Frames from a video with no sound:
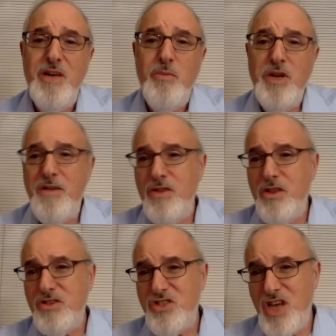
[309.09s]
Whenever
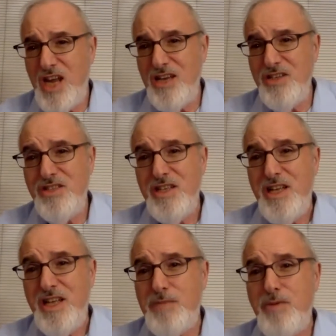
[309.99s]
there's change,
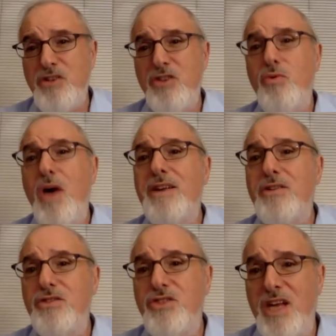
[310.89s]
especially
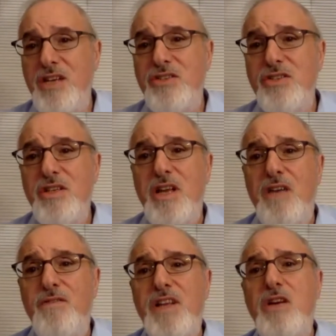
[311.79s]
radical change
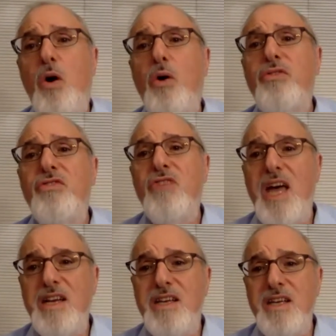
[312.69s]
affecting a whole
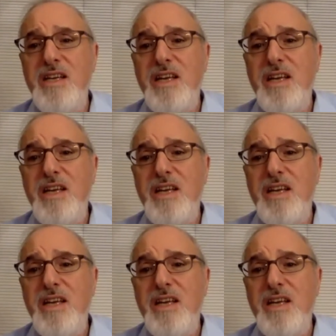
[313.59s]
society,